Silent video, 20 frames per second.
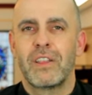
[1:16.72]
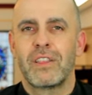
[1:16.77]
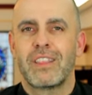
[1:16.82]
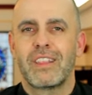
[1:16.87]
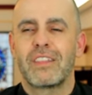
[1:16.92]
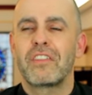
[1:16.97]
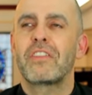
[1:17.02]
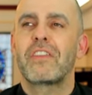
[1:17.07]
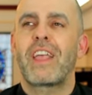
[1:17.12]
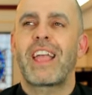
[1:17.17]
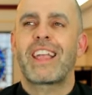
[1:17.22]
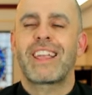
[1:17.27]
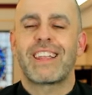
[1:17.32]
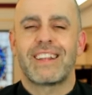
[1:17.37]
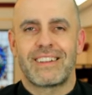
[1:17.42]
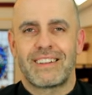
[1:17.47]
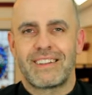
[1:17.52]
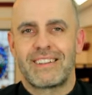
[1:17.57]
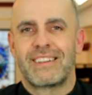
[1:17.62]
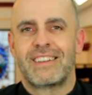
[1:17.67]
The
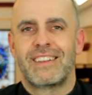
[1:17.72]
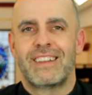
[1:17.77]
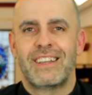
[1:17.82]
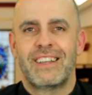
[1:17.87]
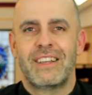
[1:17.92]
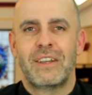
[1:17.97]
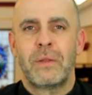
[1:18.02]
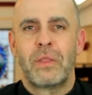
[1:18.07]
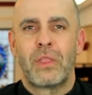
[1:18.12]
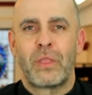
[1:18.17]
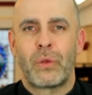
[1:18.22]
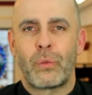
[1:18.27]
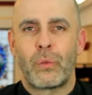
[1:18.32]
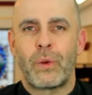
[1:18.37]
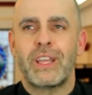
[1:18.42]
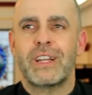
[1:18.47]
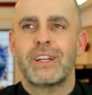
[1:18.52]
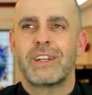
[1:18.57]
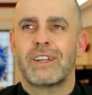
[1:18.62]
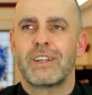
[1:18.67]
second the
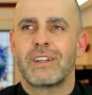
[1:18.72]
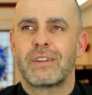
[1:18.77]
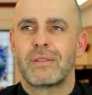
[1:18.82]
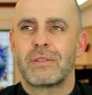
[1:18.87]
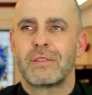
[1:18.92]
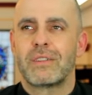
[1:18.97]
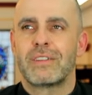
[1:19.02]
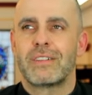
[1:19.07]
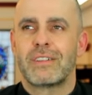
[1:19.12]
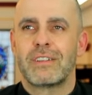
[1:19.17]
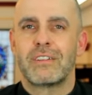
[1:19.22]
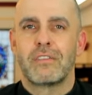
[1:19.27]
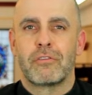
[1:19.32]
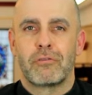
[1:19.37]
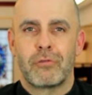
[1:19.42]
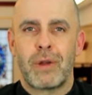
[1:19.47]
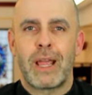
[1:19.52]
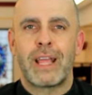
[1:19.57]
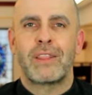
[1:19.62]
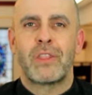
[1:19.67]
reader
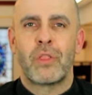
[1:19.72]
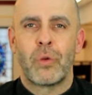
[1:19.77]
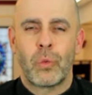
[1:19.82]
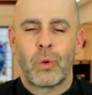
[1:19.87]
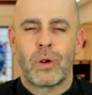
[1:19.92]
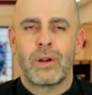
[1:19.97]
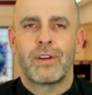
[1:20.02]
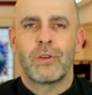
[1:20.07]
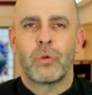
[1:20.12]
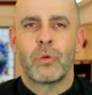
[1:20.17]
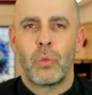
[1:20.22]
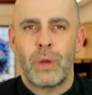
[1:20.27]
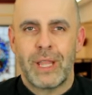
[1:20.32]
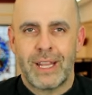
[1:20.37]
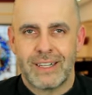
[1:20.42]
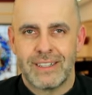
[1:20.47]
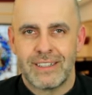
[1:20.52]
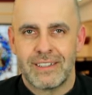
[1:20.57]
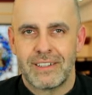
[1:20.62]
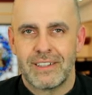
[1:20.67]
read the word
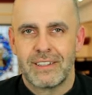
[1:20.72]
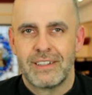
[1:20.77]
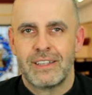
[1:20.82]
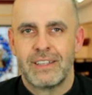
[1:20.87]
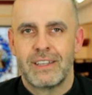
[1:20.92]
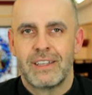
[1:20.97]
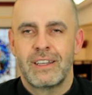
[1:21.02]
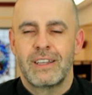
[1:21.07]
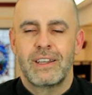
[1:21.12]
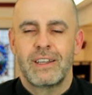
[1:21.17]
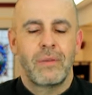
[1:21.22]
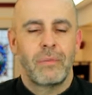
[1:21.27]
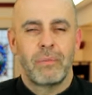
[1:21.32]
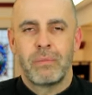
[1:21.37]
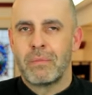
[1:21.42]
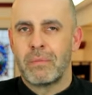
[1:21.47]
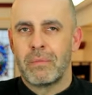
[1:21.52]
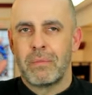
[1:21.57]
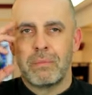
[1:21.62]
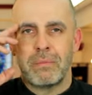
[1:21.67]
wind,
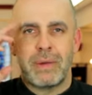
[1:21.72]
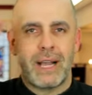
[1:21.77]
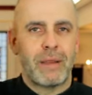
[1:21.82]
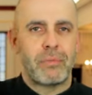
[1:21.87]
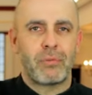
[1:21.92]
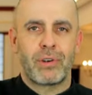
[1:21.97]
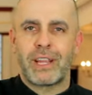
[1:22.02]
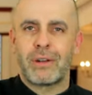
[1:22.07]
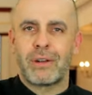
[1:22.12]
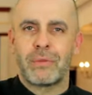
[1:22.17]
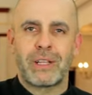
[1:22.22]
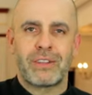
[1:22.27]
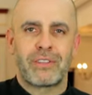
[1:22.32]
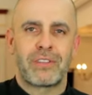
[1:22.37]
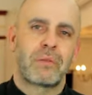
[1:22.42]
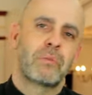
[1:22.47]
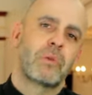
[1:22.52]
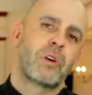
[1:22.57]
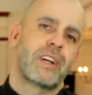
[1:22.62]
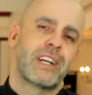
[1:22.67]
my brain went
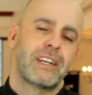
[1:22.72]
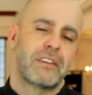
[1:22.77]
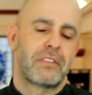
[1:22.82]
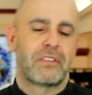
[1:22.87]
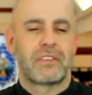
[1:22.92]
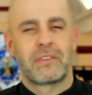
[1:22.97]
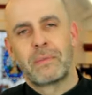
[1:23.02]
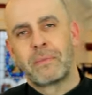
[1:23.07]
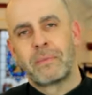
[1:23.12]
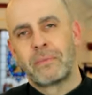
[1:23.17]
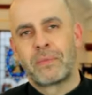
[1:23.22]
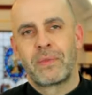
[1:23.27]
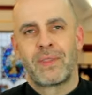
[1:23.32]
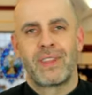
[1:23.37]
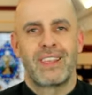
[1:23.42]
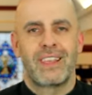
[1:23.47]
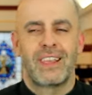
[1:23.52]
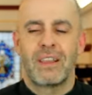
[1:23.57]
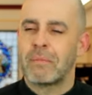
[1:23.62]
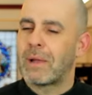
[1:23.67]
somewhere else.
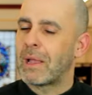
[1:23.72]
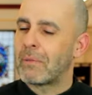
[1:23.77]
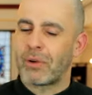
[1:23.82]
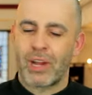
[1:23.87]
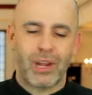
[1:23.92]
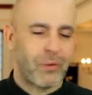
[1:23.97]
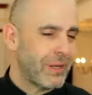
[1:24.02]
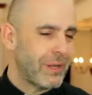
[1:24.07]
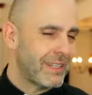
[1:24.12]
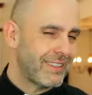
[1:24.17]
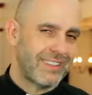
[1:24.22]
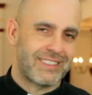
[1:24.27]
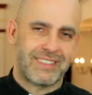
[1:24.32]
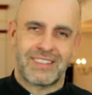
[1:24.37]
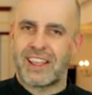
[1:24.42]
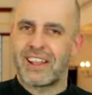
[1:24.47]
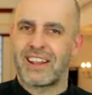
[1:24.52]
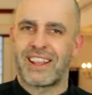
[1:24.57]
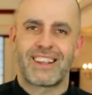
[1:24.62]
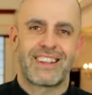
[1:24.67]
My brain went to
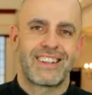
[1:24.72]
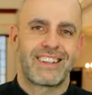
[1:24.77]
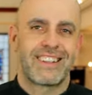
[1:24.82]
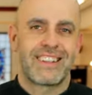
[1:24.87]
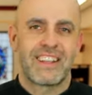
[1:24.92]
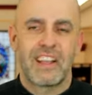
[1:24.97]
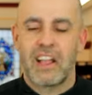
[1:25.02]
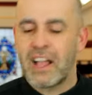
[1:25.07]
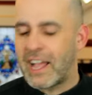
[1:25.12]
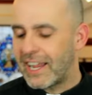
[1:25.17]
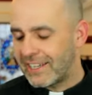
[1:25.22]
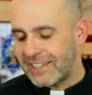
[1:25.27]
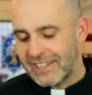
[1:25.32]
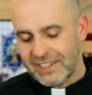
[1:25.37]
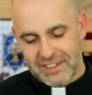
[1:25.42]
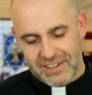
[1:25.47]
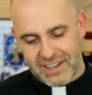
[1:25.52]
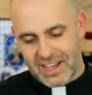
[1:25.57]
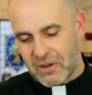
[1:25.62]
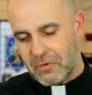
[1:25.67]
sailing.
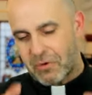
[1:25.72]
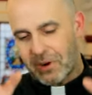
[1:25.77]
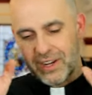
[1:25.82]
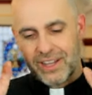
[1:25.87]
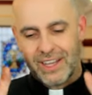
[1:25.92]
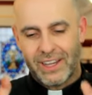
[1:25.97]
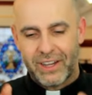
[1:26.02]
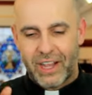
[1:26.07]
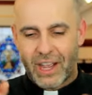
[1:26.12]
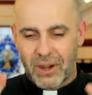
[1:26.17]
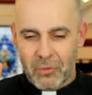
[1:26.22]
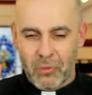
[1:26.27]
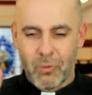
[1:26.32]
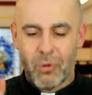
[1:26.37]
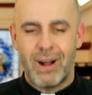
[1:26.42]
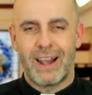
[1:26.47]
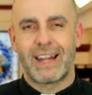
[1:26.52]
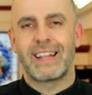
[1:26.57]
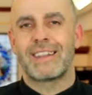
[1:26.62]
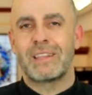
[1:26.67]
I
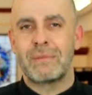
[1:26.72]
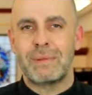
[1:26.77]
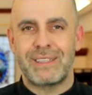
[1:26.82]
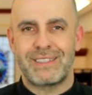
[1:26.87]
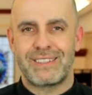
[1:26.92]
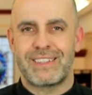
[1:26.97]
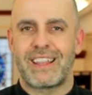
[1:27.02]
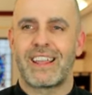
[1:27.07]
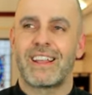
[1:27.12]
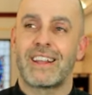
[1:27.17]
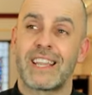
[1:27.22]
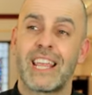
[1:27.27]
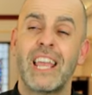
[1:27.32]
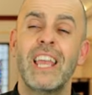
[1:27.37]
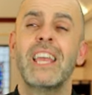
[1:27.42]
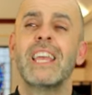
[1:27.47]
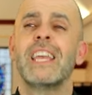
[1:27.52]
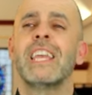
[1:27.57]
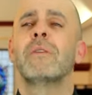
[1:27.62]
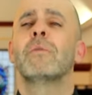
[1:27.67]
wanted to be sailing.
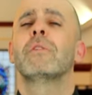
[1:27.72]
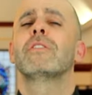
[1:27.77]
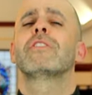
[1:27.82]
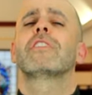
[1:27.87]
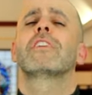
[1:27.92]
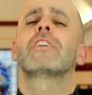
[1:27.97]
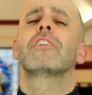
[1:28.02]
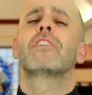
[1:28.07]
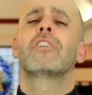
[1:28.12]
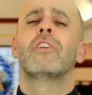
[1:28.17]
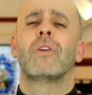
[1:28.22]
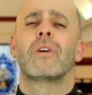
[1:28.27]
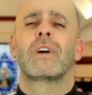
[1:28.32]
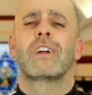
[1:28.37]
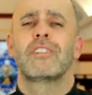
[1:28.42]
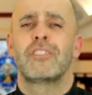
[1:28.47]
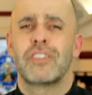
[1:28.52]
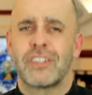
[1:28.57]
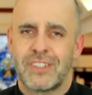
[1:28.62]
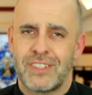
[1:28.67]
It was a
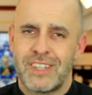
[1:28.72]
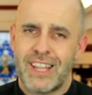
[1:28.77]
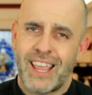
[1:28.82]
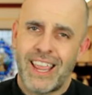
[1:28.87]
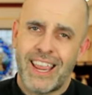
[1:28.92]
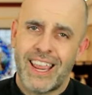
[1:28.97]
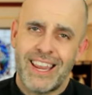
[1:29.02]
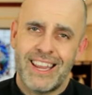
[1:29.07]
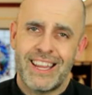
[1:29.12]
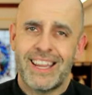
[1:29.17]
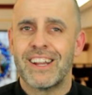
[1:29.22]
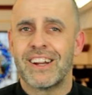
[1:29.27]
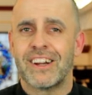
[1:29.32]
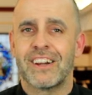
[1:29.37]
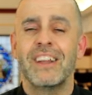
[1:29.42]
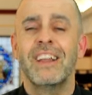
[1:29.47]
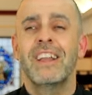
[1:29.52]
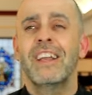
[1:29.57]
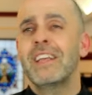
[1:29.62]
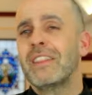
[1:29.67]
gorgeous day
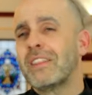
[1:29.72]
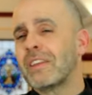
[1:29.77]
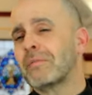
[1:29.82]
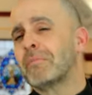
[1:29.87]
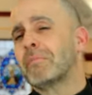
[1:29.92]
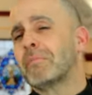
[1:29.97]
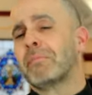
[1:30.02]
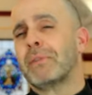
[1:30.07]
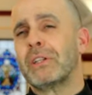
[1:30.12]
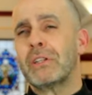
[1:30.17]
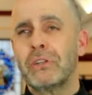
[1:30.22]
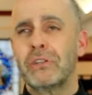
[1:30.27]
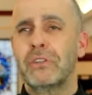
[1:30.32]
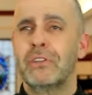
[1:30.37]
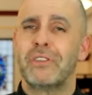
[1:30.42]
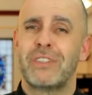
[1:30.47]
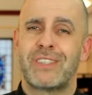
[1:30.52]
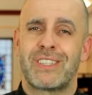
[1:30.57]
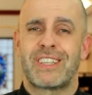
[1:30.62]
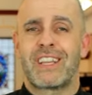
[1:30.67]
here. The
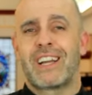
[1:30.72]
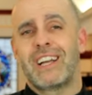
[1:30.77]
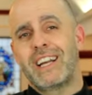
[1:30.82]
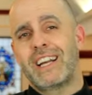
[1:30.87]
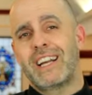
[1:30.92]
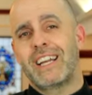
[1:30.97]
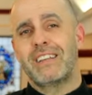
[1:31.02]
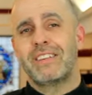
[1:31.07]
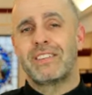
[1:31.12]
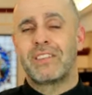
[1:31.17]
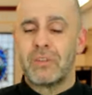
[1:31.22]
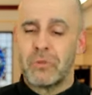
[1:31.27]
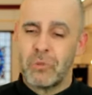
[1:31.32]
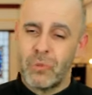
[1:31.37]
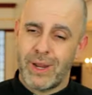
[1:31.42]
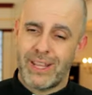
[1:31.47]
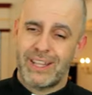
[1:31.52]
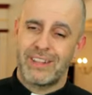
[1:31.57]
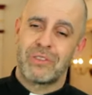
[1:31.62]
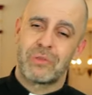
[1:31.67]
blue skies, the
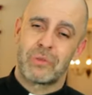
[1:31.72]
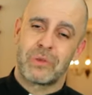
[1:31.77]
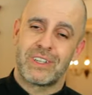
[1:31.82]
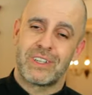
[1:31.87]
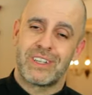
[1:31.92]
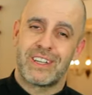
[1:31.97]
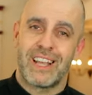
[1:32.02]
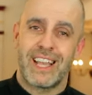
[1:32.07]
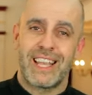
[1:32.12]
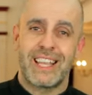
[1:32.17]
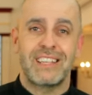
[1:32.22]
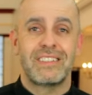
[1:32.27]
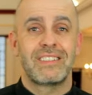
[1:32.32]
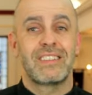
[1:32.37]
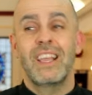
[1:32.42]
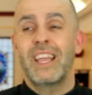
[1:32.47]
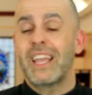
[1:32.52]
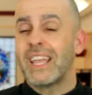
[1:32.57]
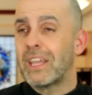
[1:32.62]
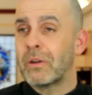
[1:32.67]
winds were nice.
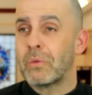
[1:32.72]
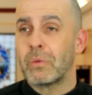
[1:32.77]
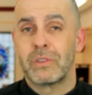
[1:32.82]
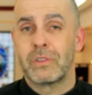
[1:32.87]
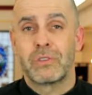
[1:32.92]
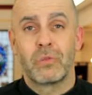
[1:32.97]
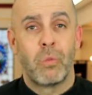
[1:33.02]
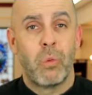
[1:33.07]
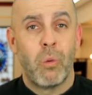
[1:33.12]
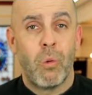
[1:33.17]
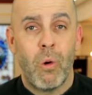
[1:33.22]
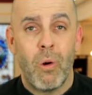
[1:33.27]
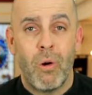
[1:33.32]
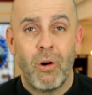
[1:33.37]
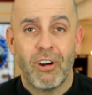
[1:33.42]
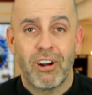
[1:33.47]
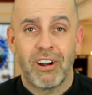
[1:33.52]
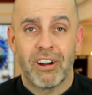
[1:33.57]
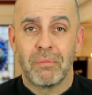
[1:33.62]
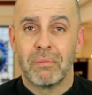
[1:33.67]
It was
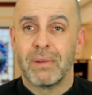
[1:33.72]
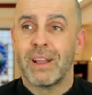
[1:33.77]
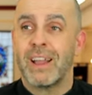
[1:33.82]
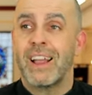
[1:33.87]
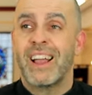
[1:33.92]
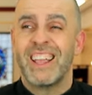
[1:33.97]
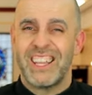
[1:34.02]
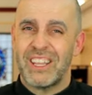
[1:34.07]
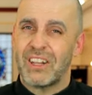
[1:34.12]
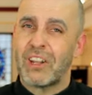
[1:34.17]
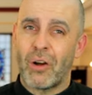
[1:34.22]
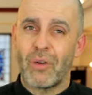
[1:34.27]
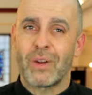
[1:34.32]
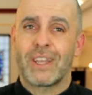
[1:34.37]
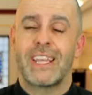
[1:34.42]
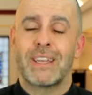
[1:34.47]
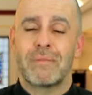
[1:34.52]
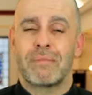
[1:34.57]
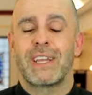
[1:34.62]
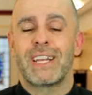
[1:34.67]
warm. You don't
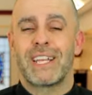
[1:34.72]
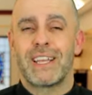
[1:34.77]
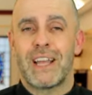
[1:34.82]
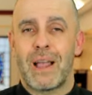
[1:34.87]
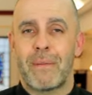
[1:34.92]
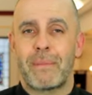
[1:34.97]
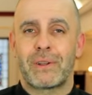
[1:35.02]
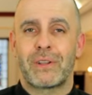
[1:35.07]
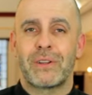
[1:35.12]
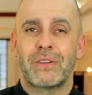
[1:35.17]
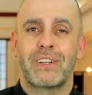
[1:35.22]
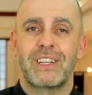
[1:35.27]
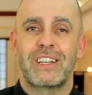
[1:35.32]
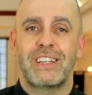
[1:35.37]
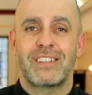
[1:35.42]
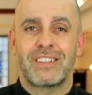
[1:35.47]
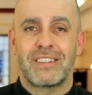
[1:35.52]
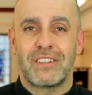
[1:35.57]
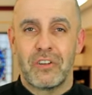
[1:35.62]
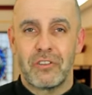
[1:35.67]
get many
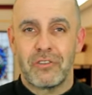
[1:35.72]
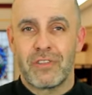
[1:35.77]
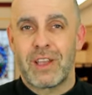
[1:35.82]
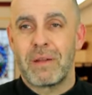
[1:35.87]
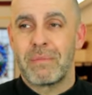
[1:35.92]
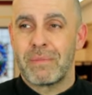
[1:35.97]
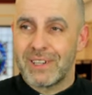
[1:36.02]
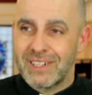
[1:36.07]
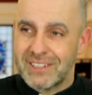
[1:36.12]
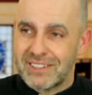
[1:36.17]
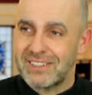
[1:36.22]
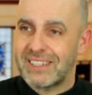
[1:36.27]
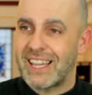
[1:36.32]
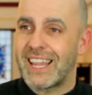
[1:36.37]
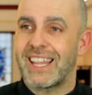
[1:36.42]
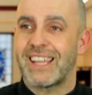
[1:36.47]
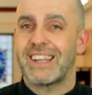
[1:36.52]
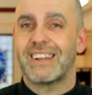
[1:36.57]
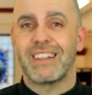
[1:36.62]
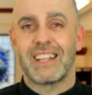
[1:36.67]
opportunities in November to
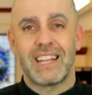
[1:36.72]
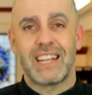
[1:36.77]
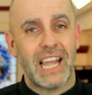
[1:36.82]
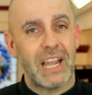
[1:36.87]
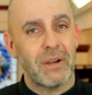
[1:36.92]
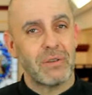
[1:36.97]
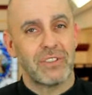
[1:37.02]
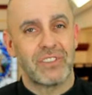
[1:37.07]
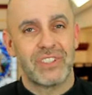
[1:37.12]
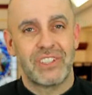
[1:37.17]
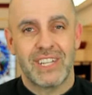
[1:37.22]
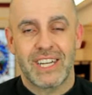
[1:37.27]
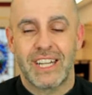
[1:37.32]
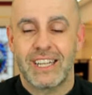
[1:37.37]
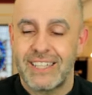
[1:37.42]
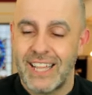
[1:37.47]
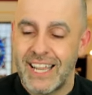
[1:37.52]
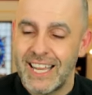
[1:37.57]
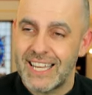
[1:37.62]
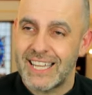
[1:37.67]
sail, and I was going
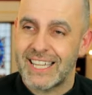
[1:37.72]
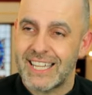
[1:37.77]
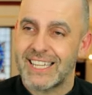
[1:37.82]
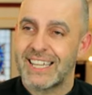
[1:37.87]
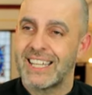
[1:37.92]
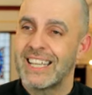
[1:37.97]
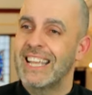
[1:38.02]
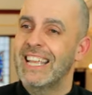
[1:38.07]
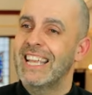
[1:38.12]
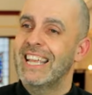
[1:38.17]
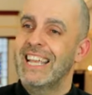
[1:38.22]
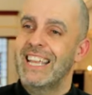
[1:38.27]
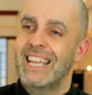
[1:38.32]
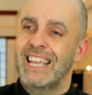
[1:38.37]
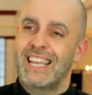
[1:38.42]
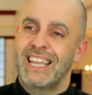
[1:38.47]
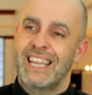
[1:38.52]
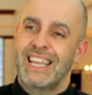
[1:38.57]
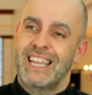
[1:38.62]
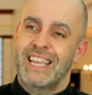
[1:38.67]
to take it.
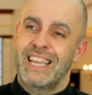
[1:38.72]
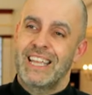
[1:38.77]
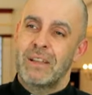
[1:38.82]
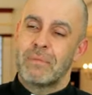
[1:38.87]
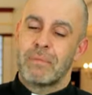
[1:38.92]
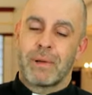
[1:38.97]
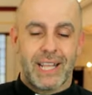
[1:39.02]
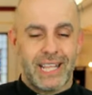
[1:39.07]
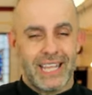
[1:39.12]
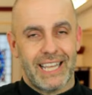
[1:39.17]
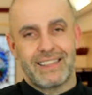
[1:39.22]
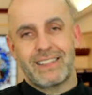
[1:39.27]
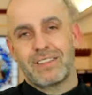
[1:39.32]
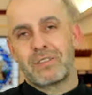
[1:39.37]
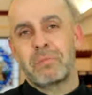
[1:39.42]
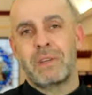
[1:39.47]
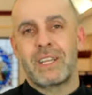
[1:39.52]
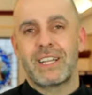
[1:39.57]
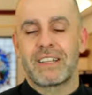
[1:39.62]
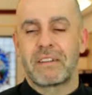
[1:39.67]
But I had
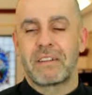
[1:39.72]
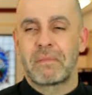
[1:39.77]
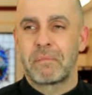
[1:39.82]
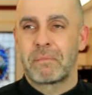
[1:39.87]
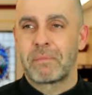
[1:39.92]
this meeting.